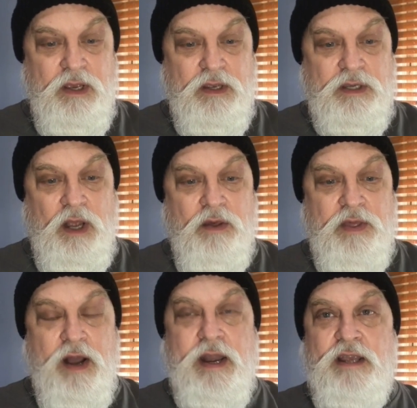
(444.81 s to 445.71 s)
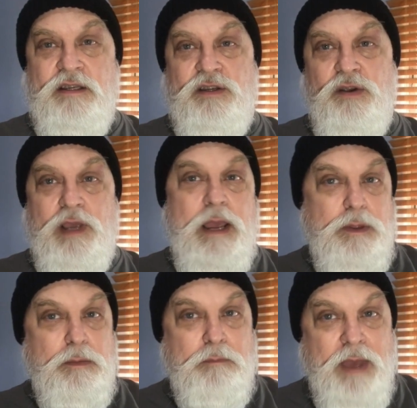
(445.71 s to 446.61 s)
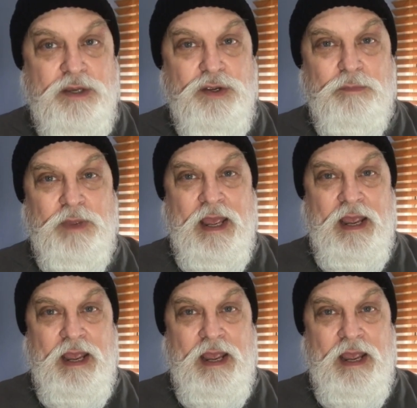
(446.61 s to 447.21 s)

So the idea is to keep the momentum.